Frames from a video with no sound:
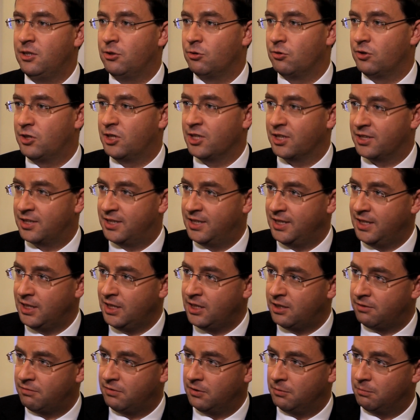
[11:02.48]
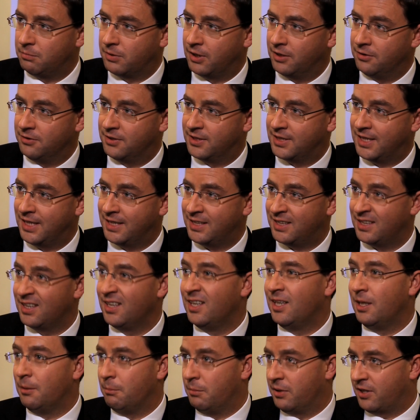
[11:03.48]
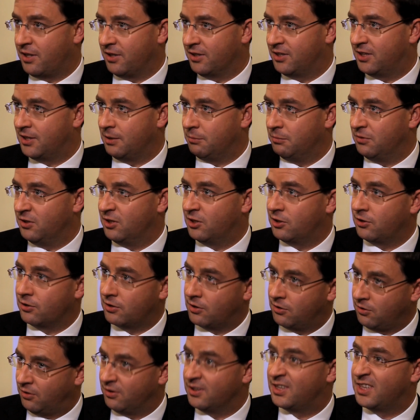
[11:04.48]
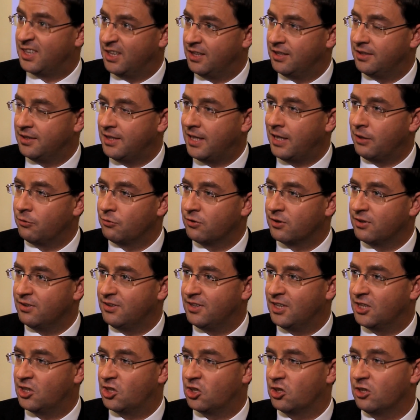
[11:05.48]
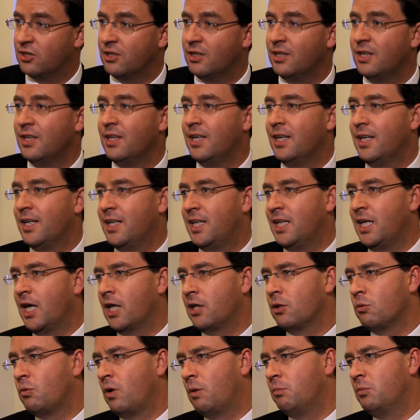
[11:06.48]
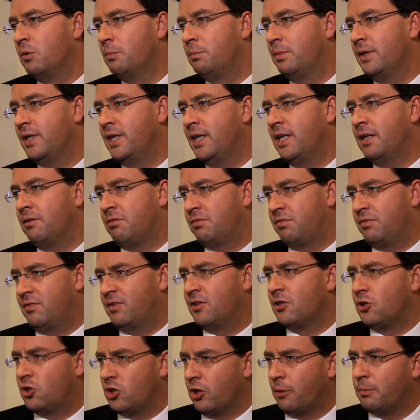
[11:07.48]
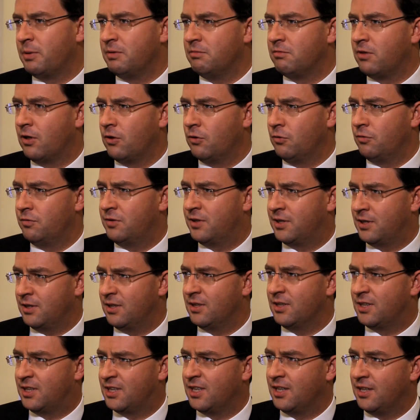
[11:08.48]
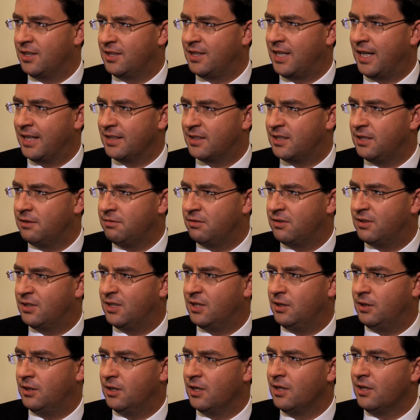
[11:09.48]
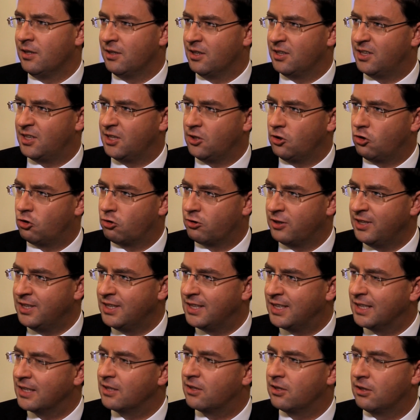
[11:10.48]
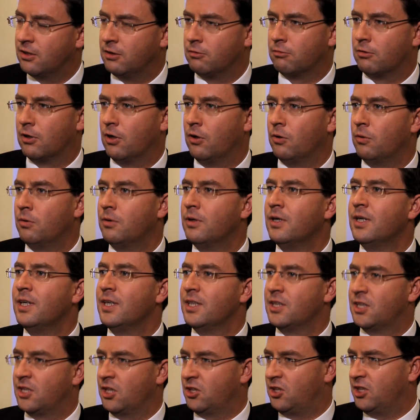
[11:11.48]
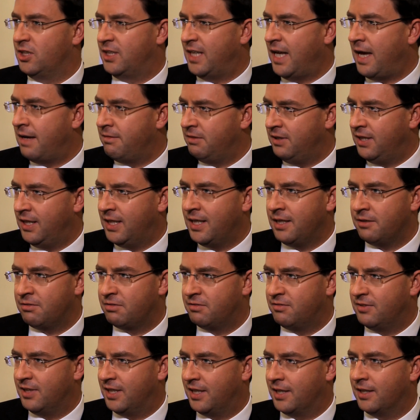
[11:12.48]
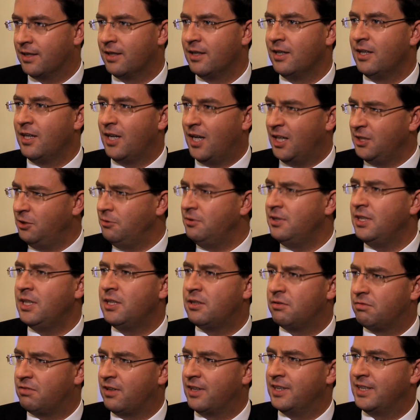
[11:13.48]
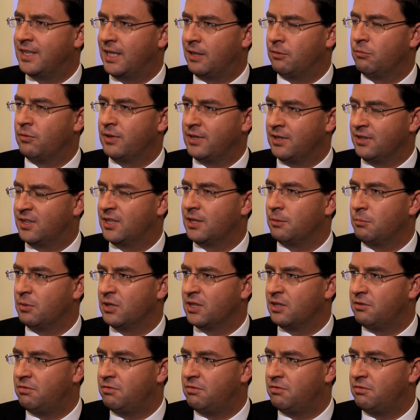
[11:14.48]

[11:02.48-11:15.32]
to adjust the interview process because someone's got a certain health condition. The other one would be if the job involves a certain activity that's intrinsic to the role, such as heavy lifting, and you need to find out whether someone's